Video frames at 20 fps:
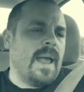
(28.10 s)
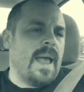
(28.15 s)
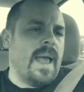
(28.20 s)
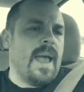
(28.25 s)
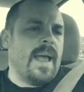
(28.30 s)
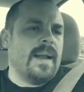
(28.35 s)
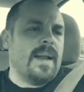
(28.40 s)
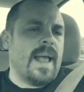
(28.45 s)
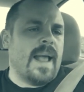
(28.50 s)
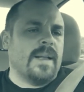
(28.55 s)

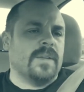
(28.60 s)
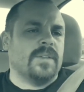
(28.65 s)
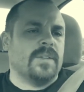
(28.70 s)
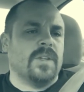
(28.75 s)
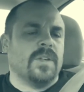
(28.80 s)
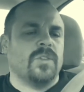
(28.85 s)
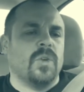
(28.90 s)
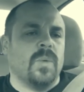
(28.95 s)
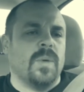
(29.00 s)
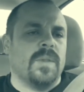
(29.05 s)
And as
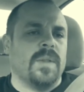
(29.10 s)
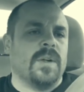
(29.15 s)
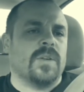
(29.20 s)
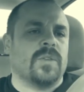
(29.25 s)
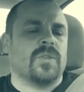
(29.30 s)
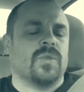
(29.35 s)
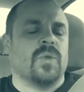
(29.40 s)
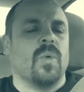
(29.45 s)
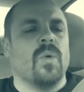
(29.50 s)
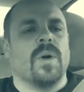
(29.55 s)
they're doing
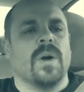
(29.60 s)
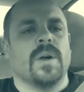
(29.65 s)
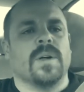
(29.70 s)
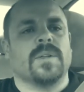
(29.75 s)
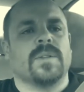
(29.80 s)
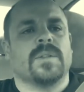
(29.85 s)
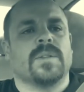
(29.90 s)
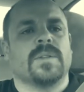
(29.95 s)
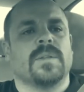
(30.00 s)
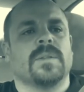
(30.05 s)
their
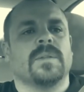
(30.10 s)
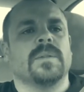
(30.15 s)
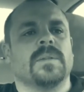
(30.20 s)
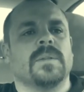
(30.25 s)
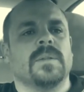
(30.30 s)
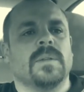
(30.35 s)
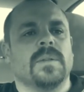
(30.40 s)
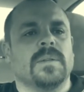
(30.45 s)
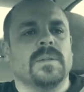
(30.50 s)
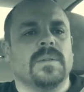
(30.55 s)
tours,
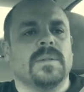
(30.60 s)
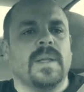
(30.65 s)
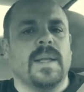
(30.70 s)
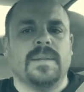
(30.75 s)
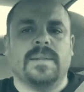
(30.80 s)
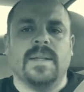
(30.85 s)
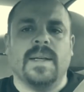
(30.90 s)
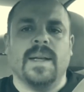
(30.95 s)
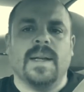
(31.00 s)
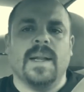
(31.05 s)

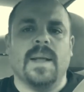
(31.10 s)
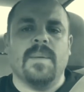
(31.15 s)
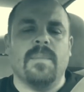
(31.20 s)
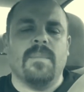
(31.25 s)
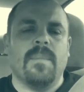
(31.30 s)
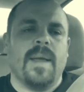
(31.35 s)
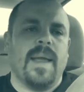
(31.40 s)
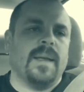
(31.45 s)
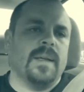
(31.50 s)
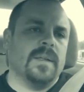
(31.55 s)
they see an
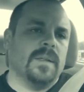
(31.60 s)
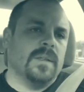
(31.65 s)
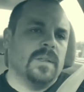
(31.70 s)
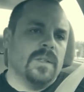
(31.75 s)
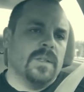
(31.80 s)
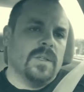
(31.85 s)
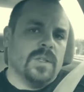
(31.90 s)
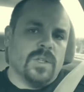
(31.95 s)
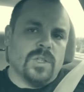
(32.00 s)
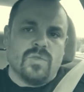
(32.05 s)
inmate
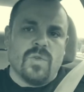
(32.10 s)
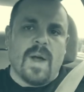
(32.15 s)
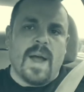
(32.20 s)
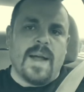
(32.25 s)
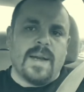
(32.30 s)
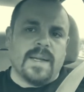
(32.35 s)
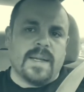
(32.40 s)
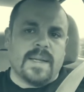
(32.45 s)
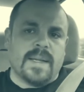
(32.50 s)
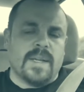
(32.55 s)

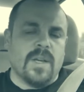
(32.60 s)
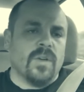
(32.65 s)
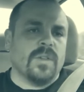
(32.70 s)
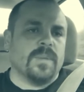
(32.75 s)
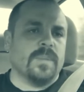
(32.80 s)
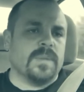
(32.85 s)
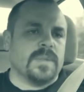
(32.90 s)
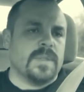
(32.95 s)
trying to kill